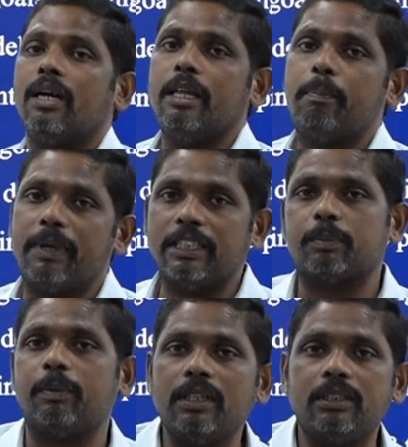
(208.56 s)
the
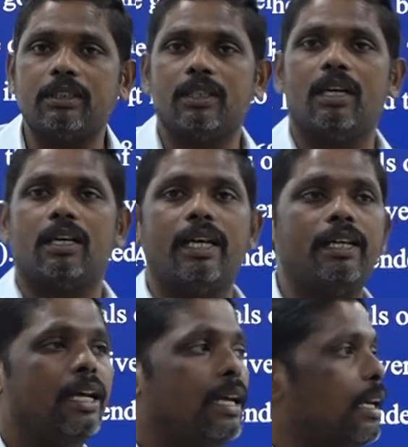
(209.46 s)
principles,
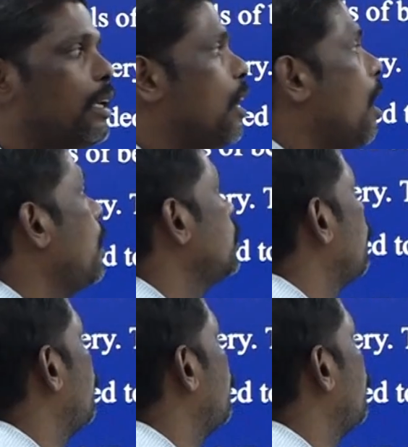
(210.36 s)
right? It lost